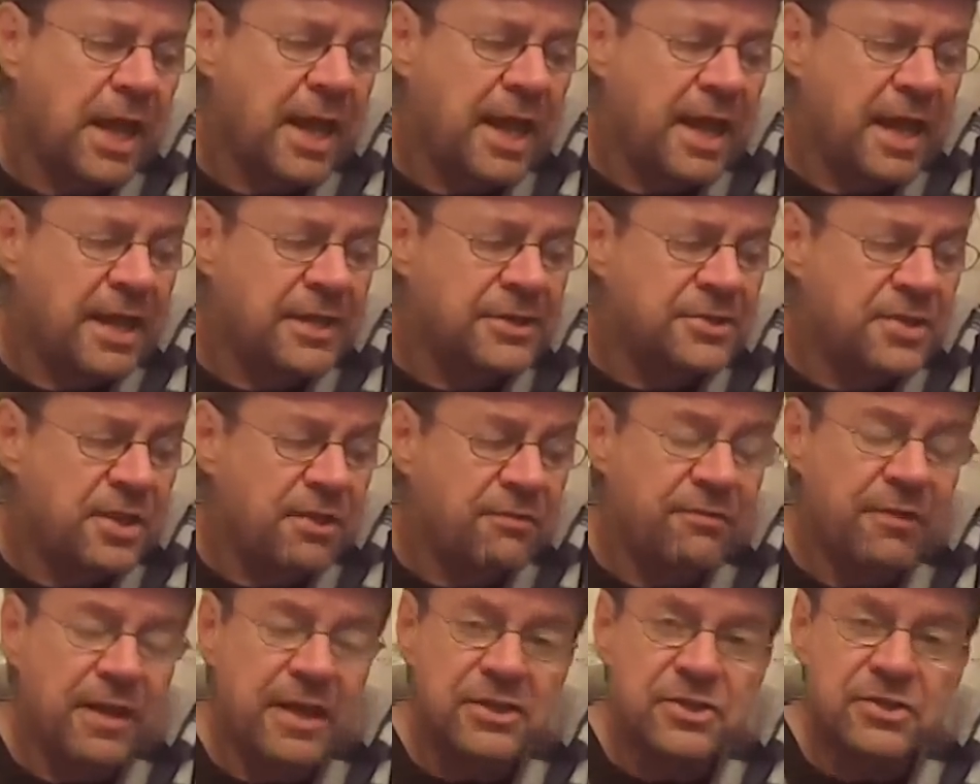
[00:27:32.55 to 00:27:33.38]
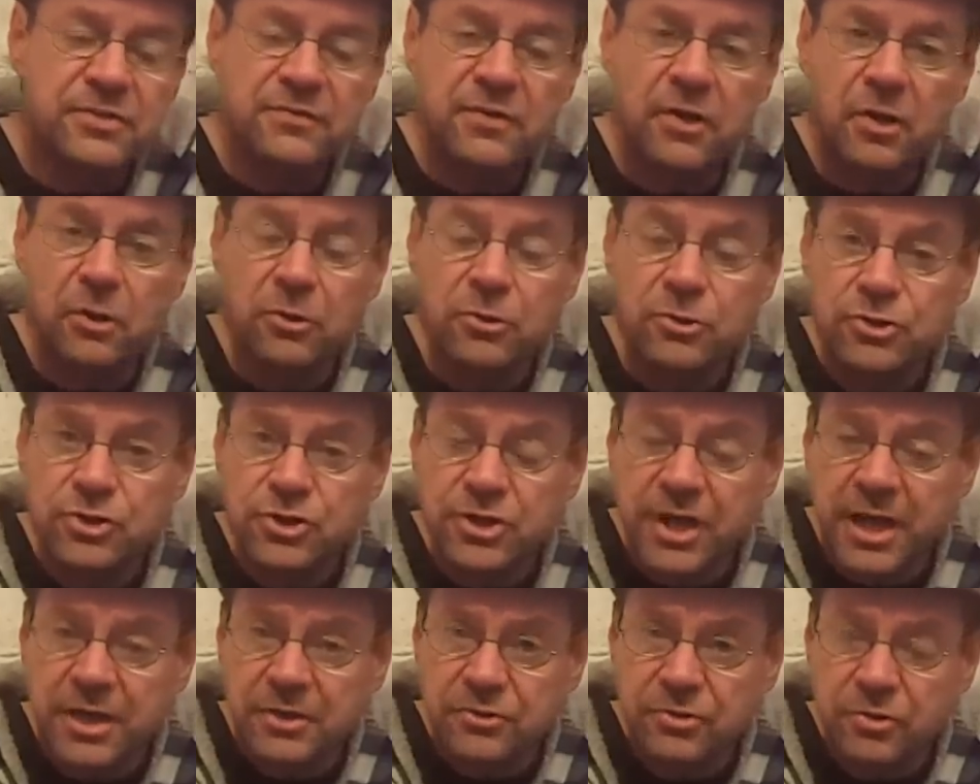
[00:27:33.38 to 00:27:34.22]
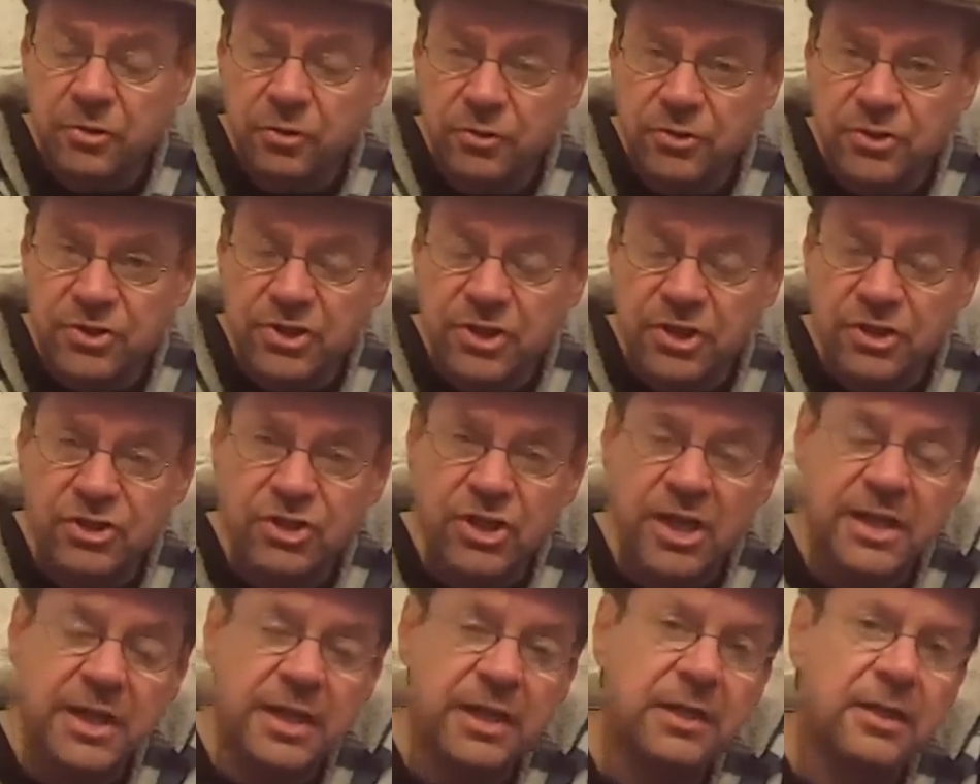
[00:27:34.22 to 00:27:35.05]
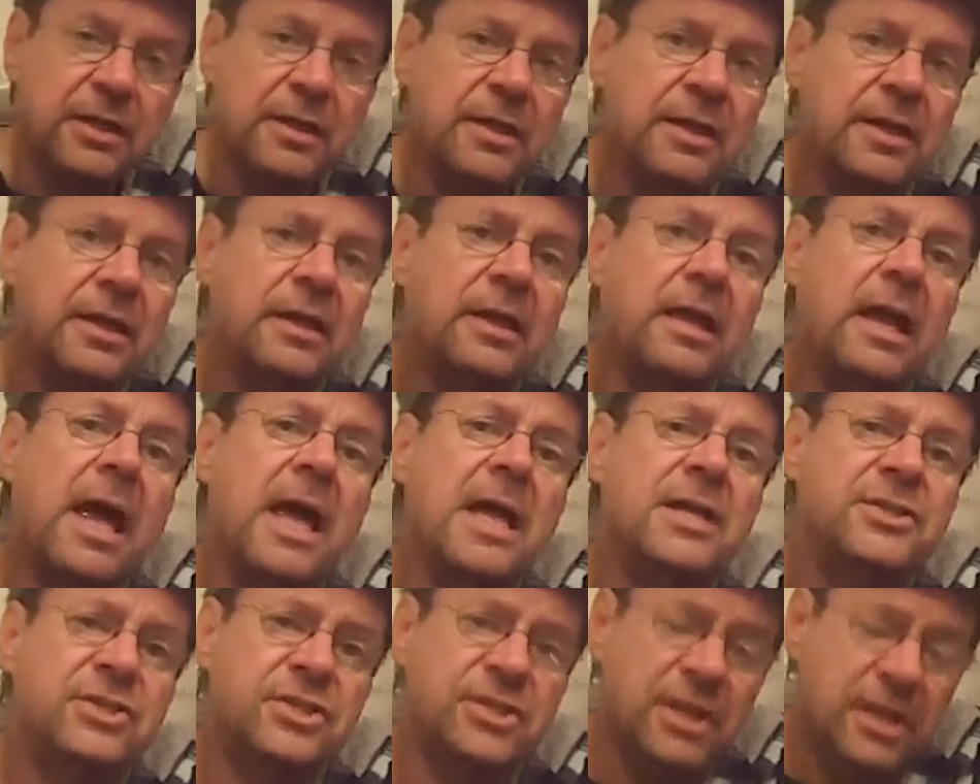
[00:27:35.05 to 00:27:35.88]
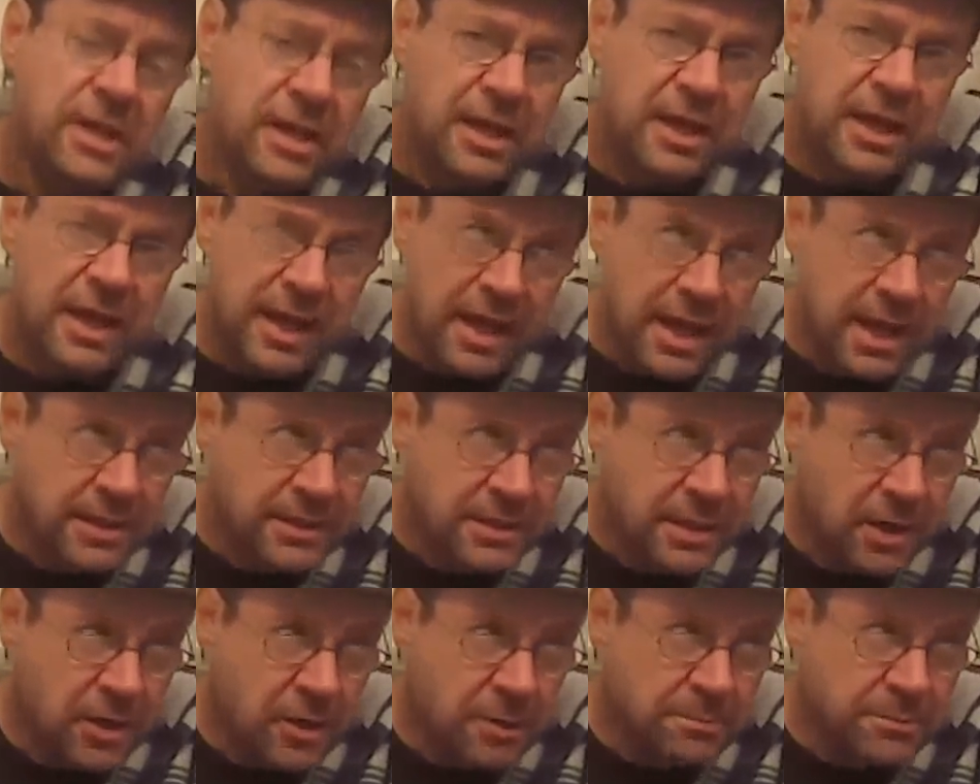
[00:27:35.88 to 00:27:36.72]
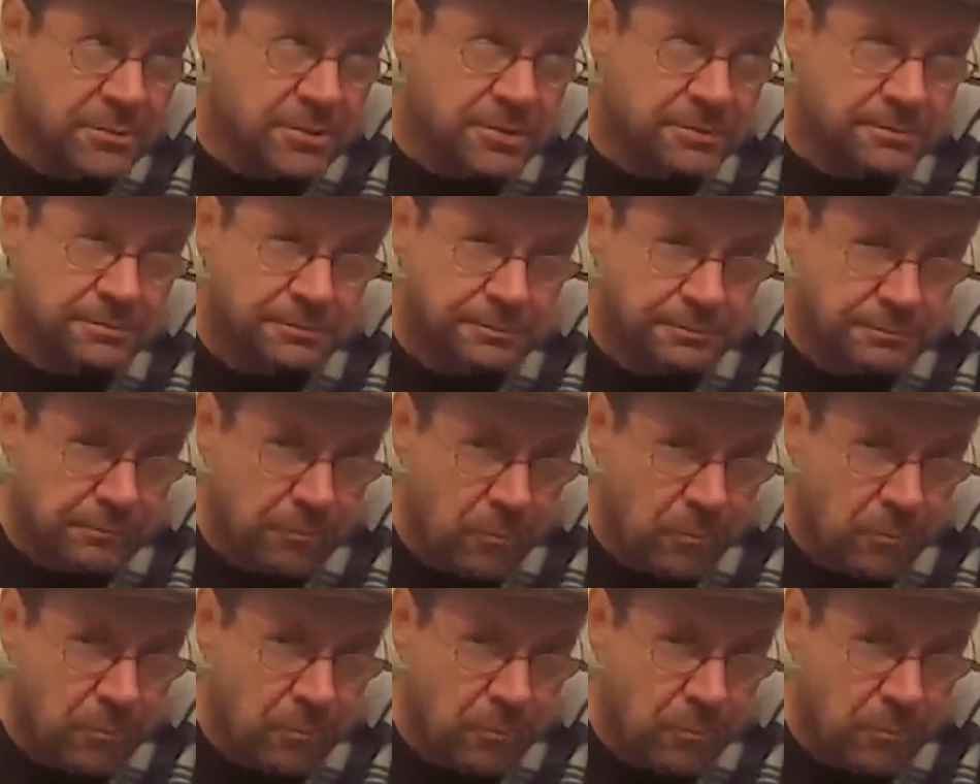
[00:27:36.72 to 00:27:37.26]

and the effects of hallucinogenic gas and herbs.